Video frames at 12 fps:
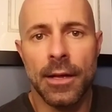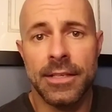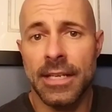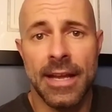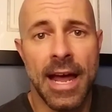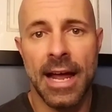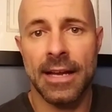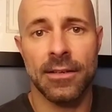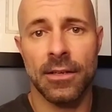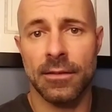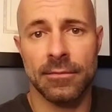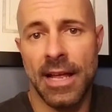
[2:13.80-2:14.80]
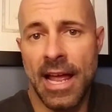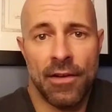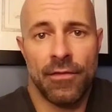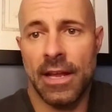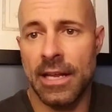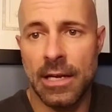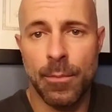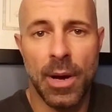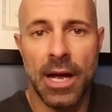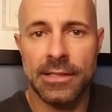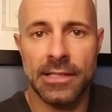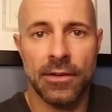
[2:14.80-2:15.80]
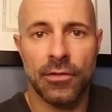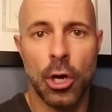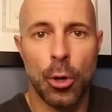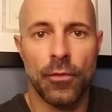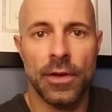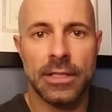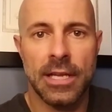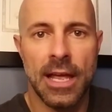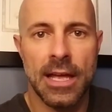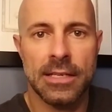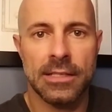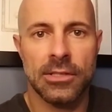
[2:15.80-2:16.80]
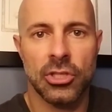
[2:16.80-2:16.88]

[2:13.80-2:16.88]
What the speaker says: did not have any positive COVID tests.